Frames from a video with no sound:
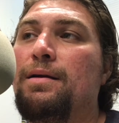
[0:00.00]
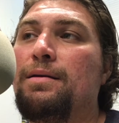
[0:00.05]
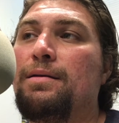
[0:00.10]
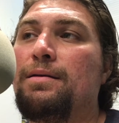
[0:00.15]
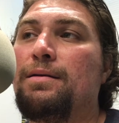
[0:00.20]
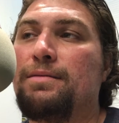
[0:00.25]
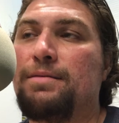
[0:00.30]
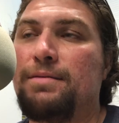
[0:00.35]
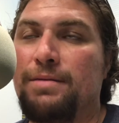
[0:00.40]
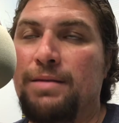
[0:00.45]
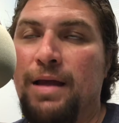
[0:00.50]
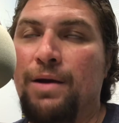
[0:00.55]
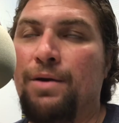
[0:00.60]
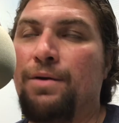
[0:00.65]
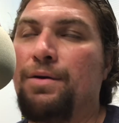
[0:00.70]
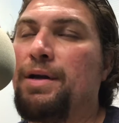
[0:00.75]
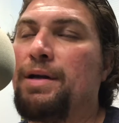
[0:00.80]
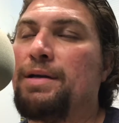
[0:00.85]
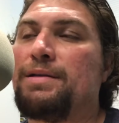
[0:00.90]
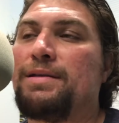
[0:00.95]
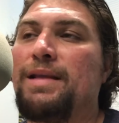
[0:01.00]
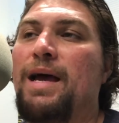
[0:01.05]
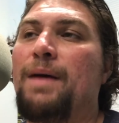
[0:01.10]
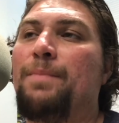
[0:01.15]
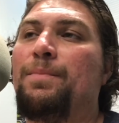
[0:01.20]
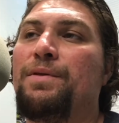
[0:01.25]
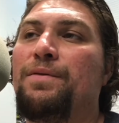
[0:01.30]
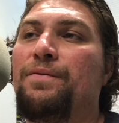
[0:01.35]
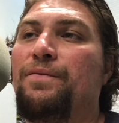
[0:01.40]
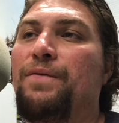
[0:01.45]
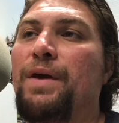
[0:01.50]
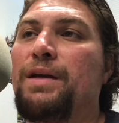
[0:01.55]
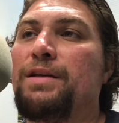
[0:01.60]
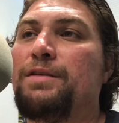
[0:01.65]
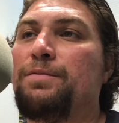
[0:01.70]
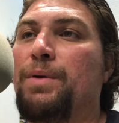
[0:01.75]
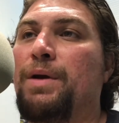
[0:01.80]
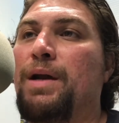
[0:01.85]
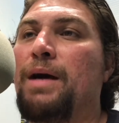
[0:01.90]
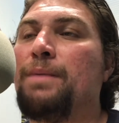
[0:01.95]
it's not only a slap in the
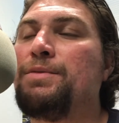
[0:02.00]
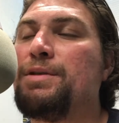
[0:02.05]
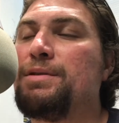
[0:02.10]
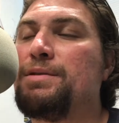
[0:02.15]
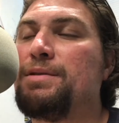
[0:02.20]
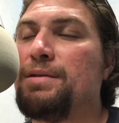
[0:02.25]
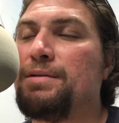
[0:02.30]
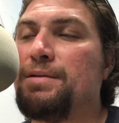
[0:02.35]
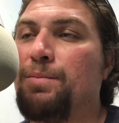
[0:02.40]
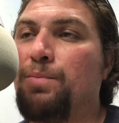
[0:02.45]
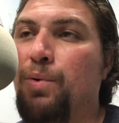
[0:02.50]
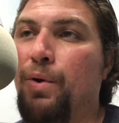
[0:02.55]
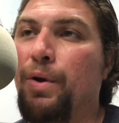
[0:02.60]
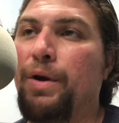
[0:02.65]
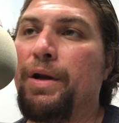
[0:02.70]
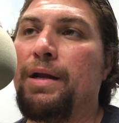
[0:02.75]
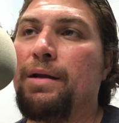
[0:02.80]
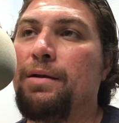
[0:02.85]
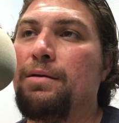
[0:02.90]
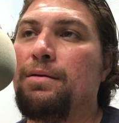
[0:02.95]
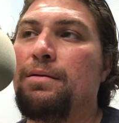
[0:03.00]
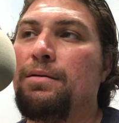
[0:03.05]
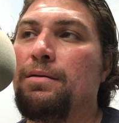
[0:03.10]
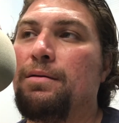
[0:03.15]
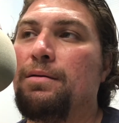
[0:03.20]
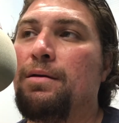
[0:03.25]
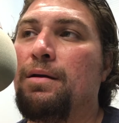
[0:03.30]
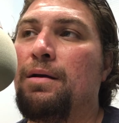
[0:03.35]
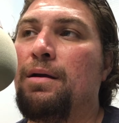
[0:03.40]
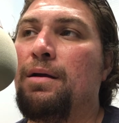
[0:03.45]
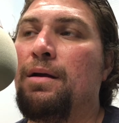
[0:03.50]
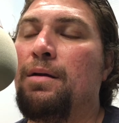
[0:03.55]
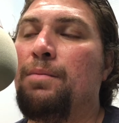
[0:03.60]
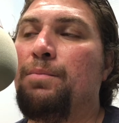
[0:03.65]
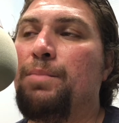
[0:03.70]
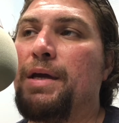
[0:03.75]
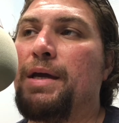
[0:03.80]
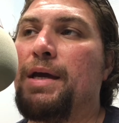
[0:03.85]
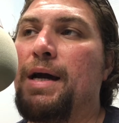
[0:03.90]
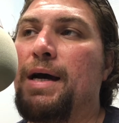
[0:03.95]
face, but I'm just disappointed
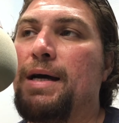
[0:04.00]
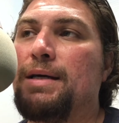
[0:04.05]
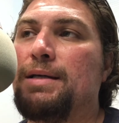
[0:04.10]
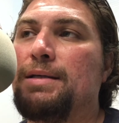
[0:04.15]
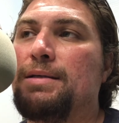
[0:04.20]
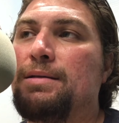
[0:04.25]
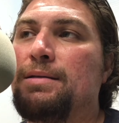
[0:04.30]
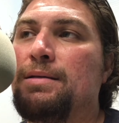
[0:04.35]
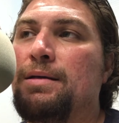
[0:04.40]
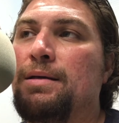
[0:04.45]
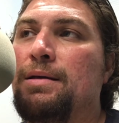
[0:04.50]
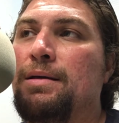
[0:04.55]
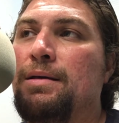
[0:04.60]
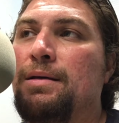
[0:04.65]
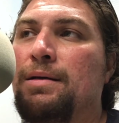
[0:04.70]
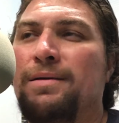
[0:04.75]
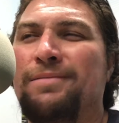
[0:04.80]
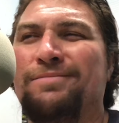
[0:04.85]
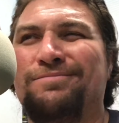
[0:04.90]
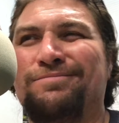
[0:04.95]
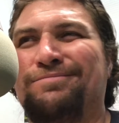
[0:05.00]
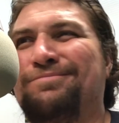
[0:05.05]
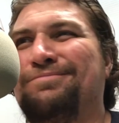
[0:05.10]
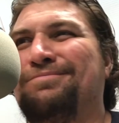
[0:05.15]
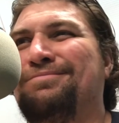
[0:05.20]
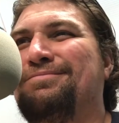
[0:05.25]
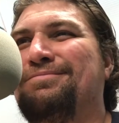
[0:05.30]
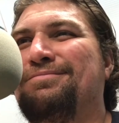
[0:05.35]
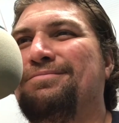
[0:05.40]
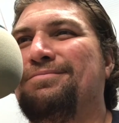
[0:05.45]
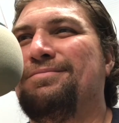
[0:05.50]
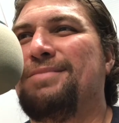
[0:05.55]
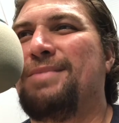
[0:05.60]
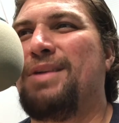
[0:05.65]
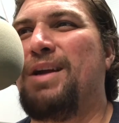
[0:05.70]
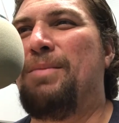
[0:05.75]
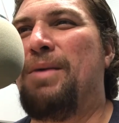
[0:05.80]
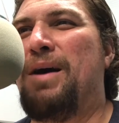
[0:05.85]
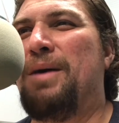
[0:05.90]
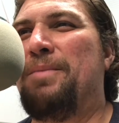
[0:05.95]
because,
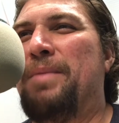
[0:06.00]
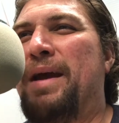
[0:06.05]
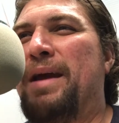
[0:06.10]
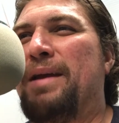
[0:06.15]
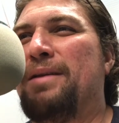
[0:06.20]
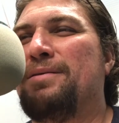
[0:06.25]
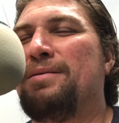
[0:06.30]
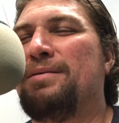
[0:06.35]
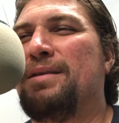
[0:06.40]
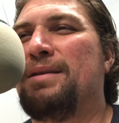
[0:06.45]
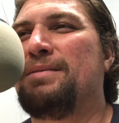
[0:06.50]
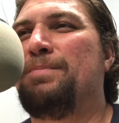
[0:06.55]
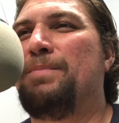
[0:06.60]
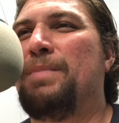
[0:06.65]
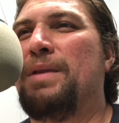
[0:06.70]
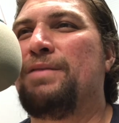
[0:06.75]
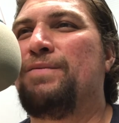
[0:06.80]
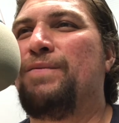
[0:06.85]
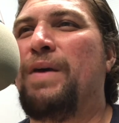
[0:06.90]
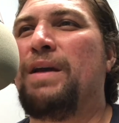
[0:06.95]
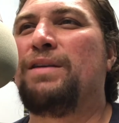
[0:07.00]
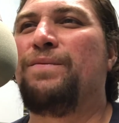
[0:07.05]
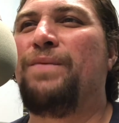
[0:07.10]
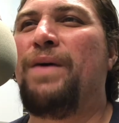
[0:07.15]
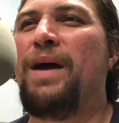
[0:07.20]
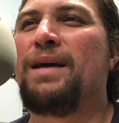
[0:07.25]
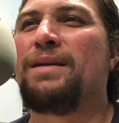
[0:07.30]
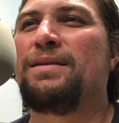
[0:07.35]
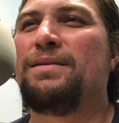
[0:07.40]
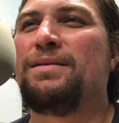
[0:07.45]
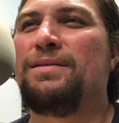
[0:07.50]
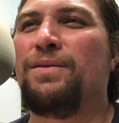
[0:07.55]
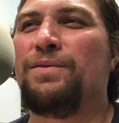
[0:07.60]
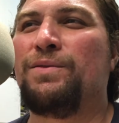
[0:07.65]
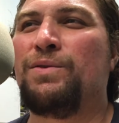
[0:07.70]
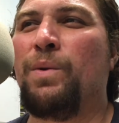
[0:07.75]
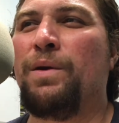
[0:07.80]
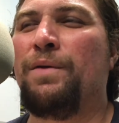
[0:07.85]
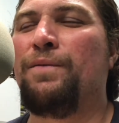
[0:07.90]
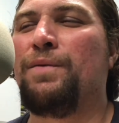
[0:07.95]
come on, man, let's face facts. This is the
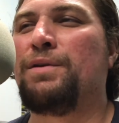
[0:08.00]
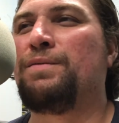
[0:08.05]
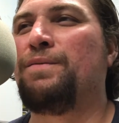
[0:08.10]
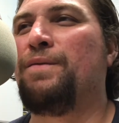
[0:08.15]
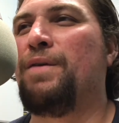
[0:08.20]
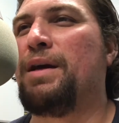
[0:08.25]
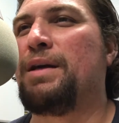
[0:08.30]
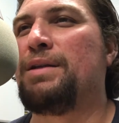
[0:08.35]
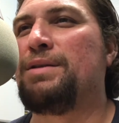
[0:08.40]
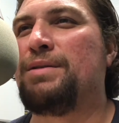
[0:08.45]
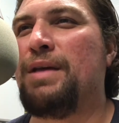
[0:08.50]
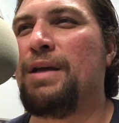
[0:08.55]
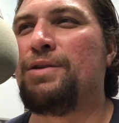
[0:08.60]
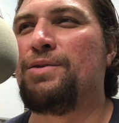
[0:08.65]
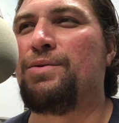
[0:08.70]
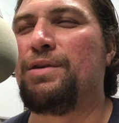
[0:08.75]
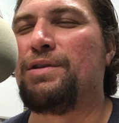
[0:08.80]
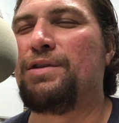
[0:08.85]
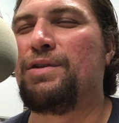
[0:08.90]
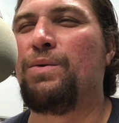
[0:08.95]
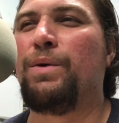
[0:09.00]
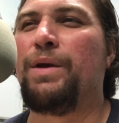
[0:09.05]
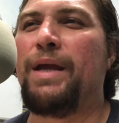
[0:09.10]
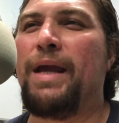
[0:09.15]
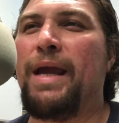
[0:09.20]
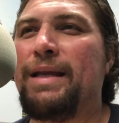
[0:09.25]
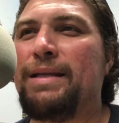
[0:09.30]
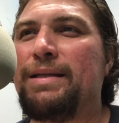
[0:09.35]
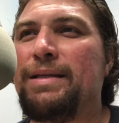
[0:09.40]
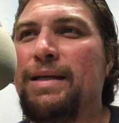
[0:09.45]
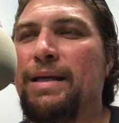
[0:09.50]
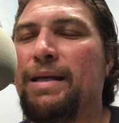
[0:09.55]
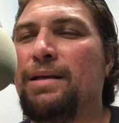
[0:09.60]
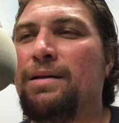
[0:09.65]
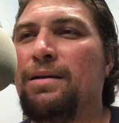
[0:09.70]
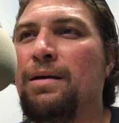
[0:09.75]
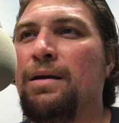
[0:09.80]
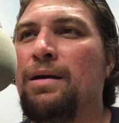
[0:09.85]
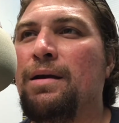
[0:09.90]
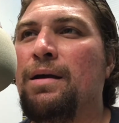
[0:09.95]
21st fucking century. It's 2018. A